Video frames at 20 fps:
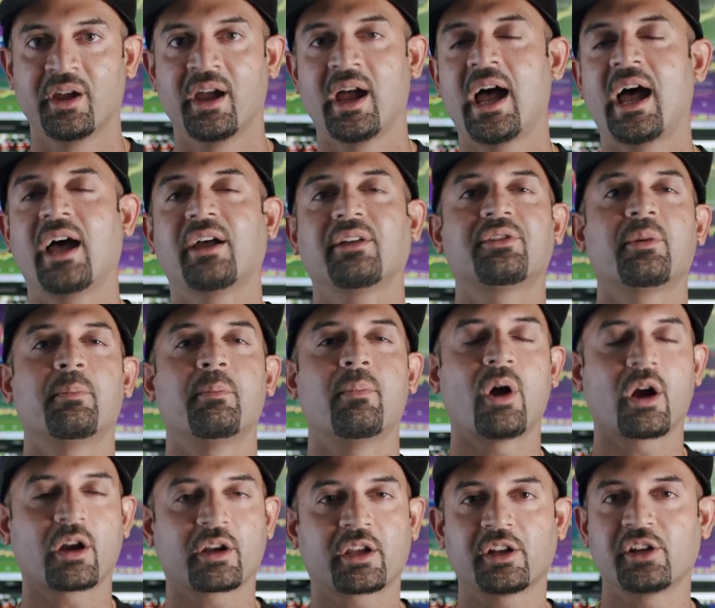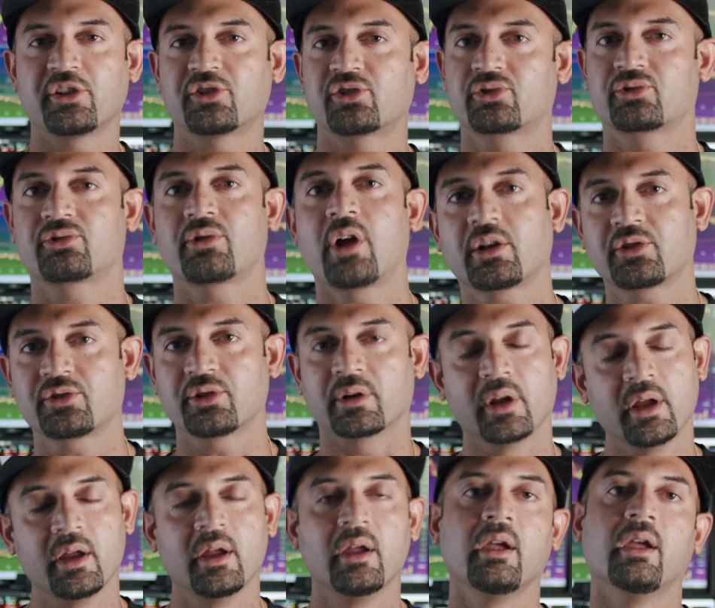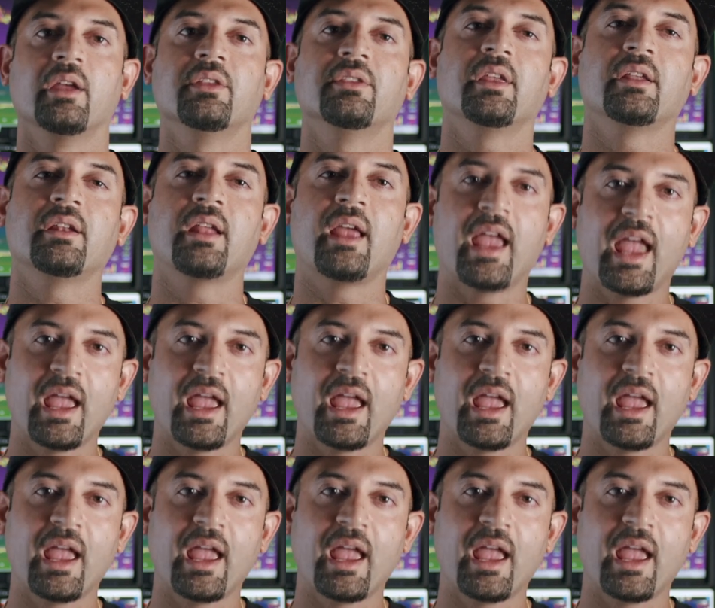how the market is structured, and then